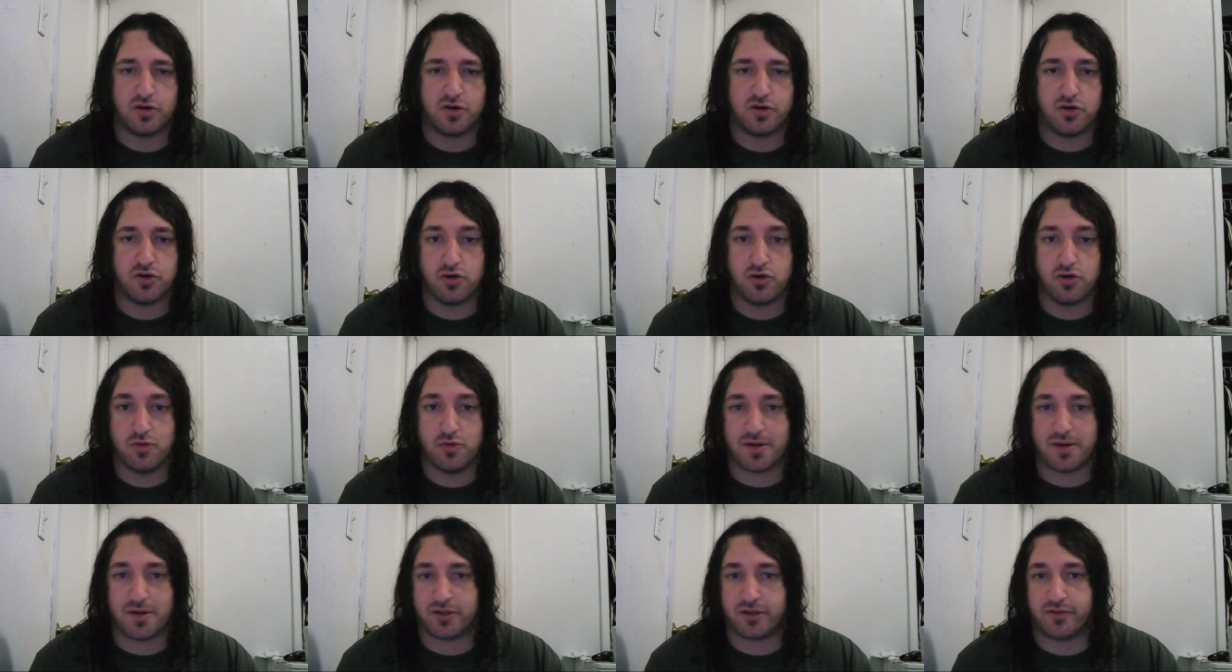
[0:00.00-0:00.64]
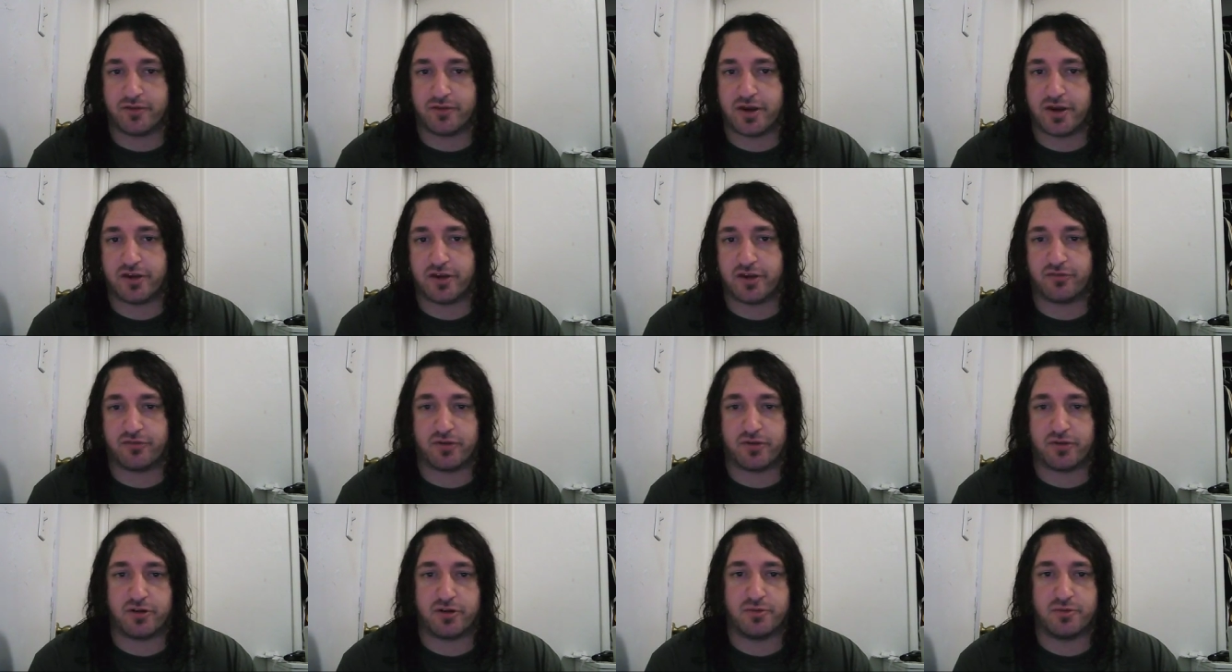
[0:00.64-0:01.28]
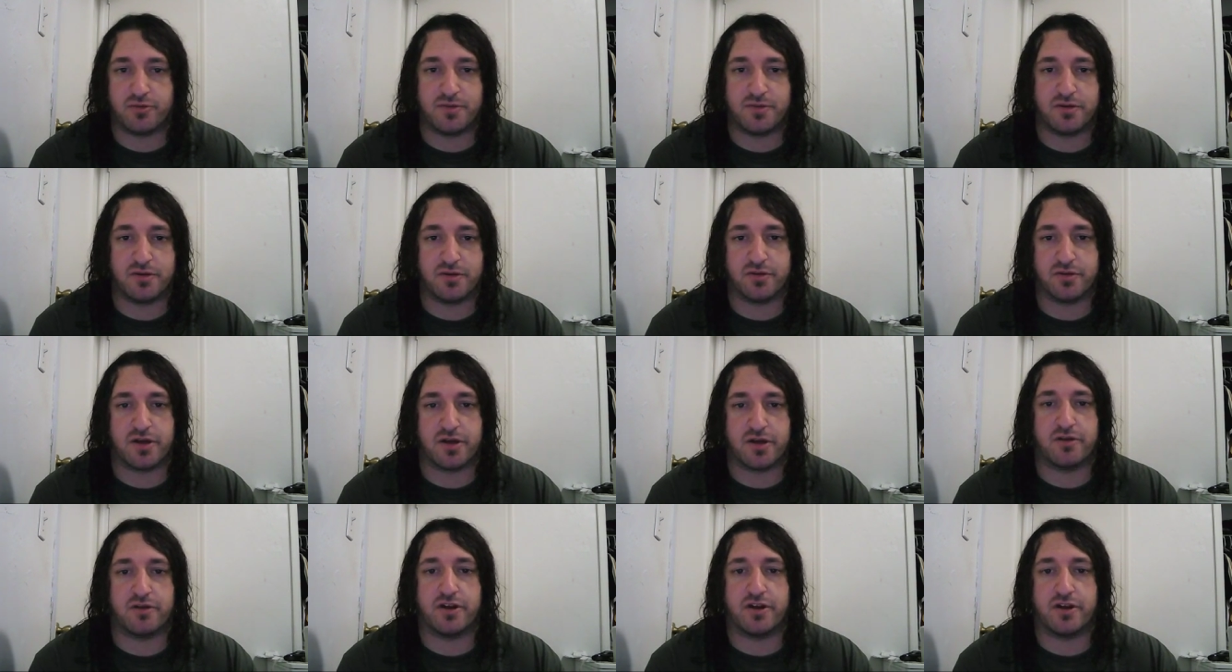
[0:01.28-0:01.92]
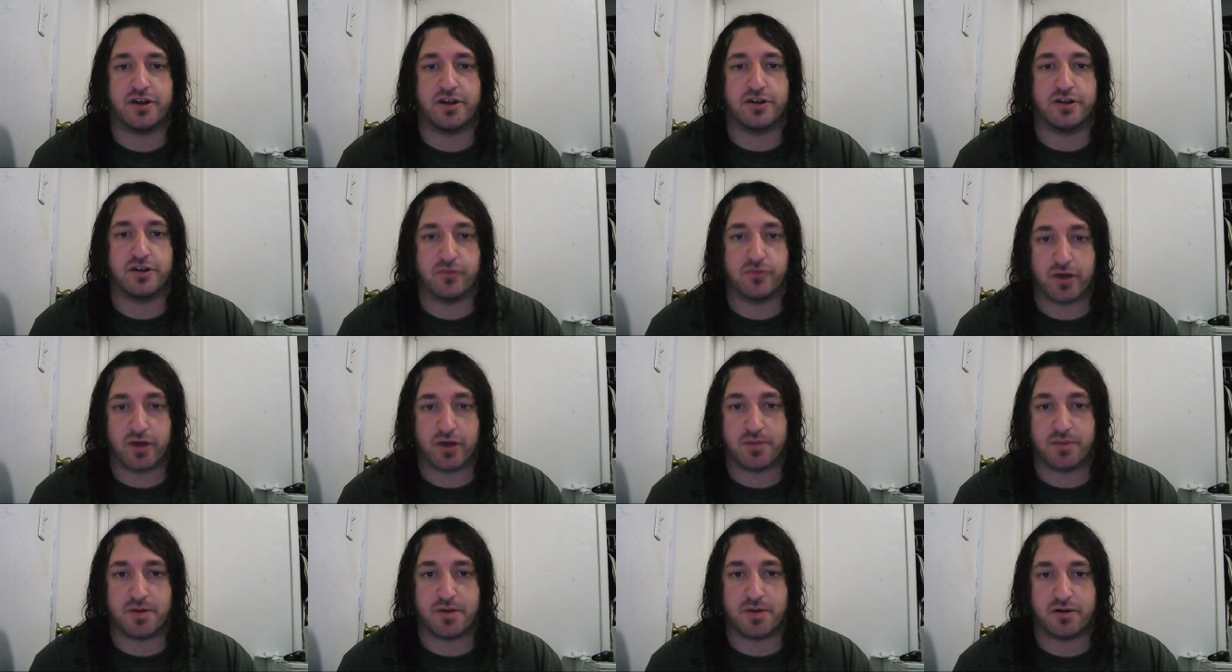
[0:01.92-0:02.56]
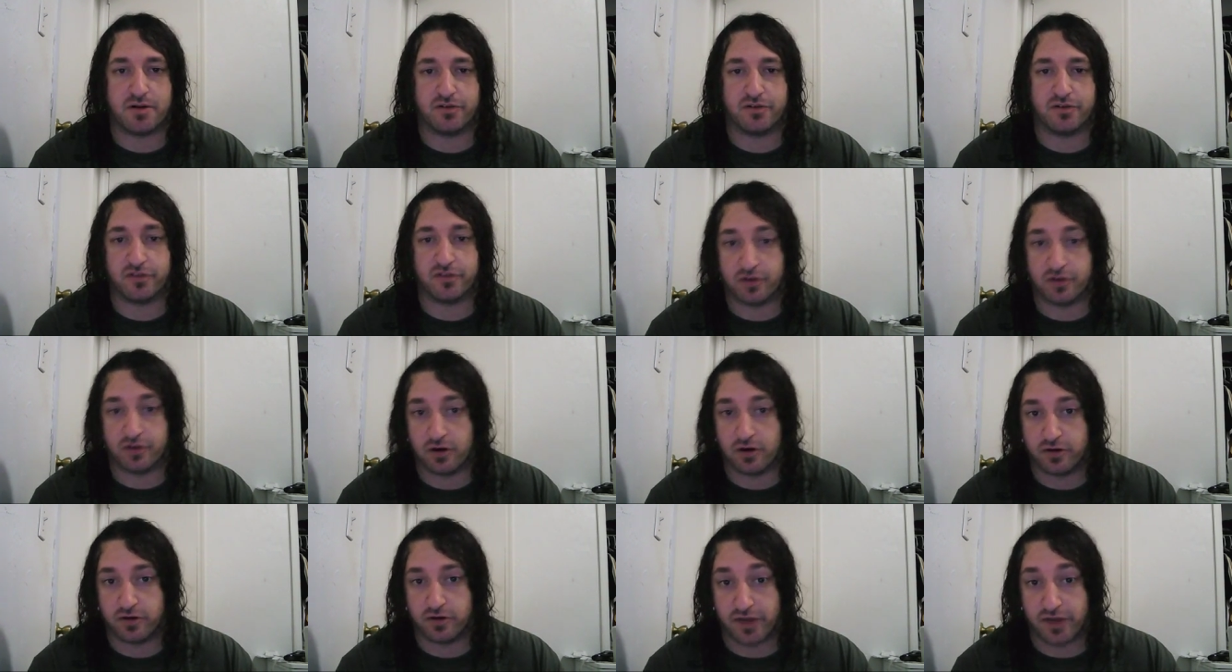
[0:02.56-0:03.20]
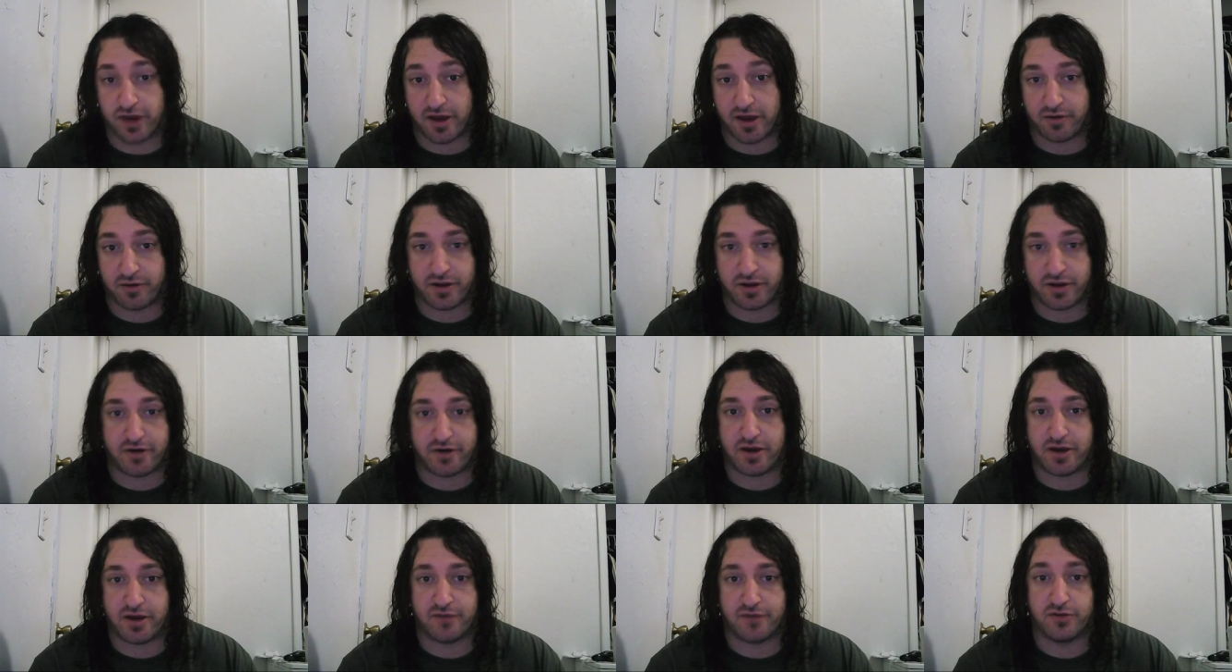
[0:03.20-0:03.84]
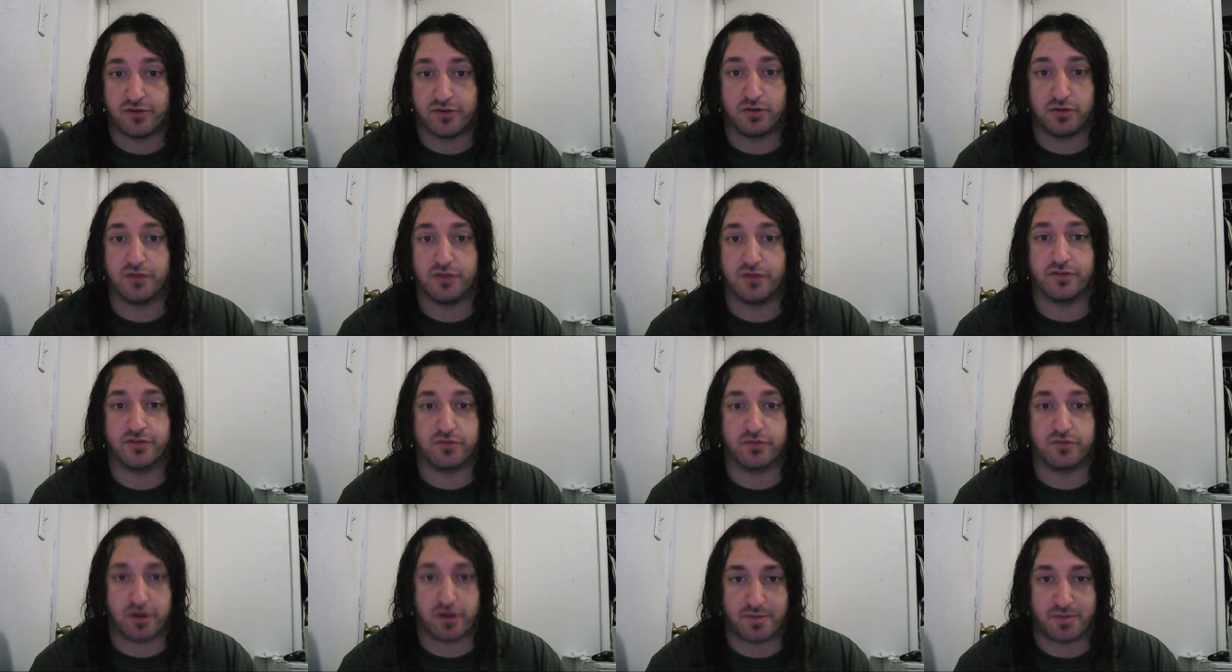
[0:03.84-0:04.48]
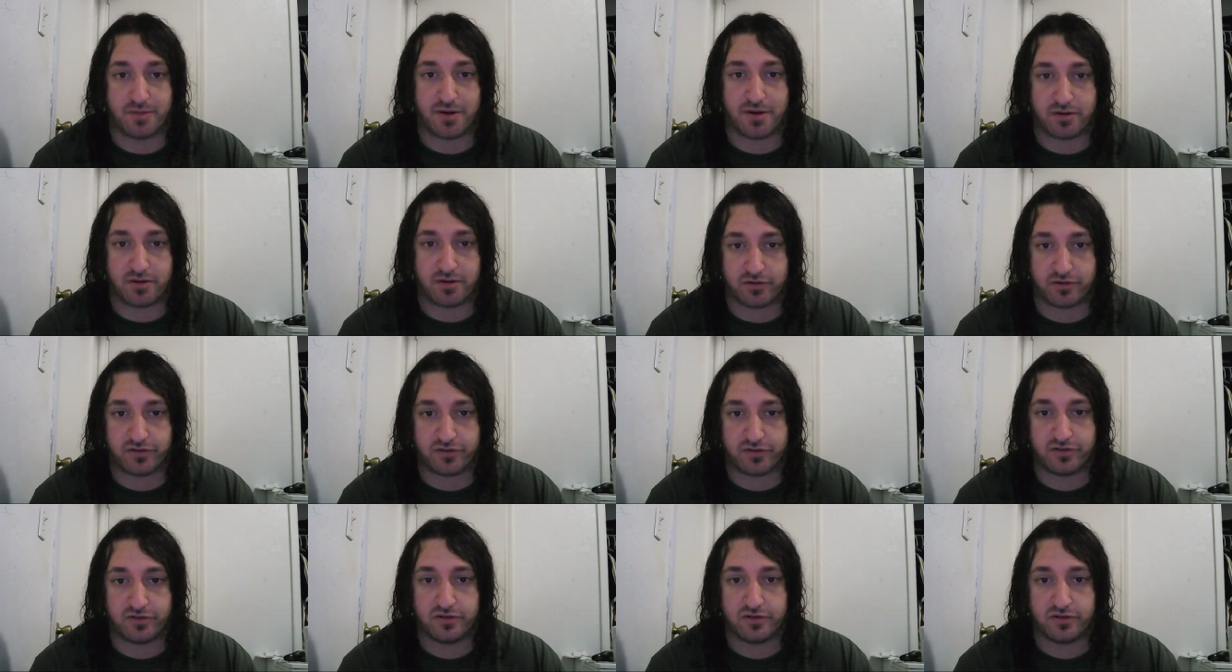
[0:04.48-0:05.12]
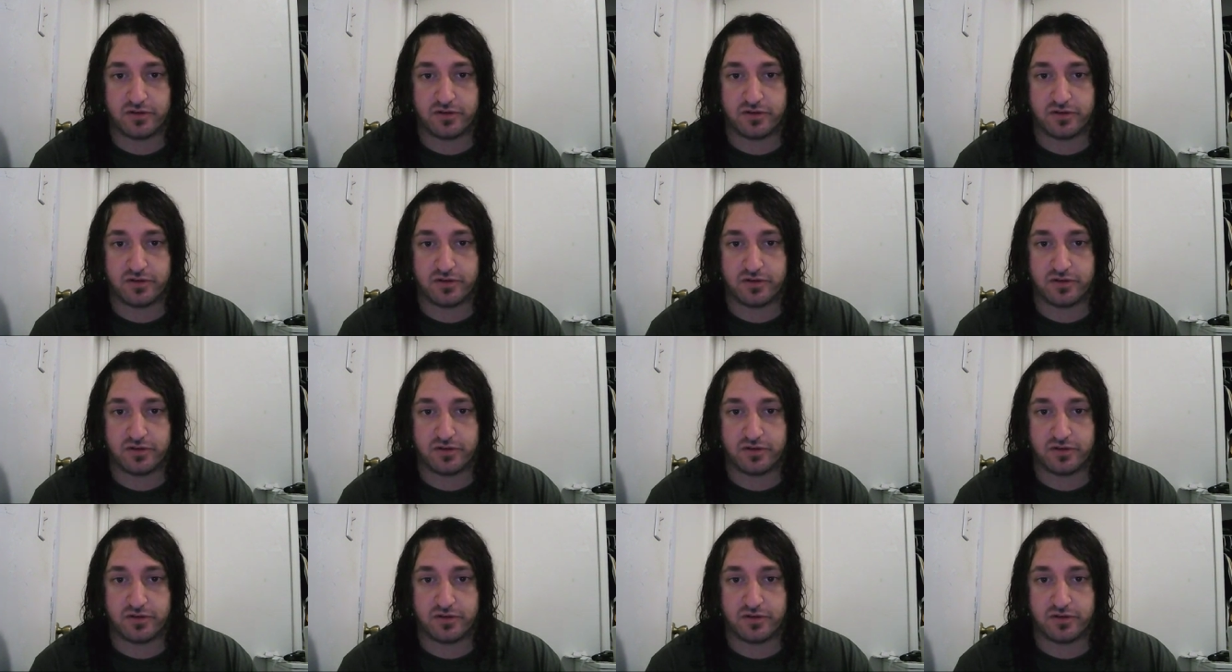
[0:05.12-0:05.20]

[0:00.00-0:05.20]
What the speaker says: who, by the way, has rendered me without any grandparents at all now? Now I have no living grandparents.